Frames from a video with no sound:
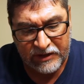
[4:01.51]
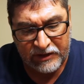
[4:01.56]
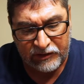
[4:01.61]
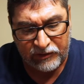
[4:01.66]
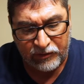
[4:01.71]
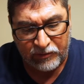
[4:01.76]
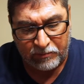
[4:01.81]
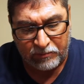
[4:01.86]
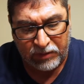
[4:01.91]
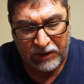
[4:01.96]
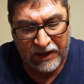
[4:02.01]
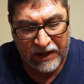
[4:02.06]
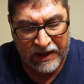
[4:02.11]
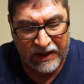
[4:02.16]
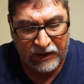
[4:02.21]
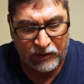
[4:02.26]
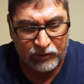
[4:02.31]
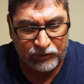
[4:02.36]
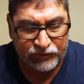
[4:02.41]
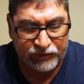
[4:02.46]
a little
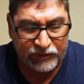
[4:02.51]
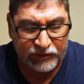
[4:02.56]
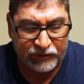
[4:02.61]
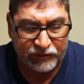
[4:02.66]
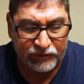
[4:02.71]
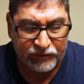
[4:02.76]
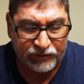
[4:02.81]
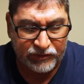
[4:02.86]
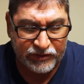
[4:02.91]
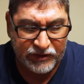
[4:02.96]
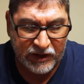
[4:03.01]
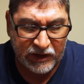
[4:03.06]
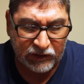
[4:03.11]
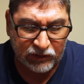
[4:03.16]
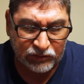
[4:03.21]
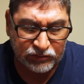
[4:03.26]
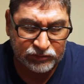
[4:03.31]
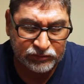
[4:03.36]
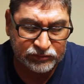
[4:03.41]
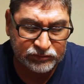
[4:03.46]
black with a little
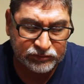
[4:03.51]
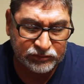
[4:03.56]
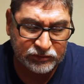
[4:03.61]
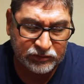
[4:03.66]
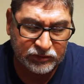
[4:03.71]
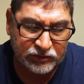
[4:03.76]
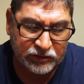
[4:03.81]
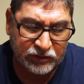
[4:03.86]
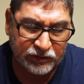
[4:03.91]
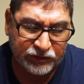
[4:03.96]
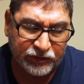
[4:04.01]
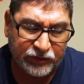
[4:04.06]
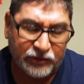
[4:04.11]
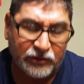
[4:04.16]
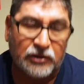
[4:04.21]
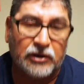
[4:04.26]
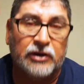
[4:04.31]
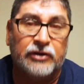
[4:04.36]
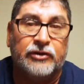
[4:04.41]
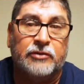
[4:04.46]
yellow on
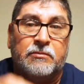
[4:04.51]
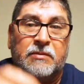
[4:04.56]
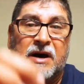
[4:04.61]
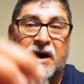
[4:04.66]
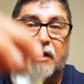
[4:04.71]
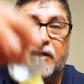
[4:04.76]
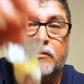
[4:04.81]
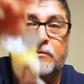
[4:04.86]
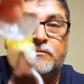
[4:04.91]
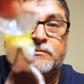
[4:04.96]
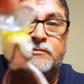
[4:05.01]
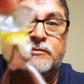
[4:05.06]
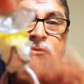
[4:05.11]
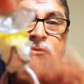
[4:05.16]
the bottom.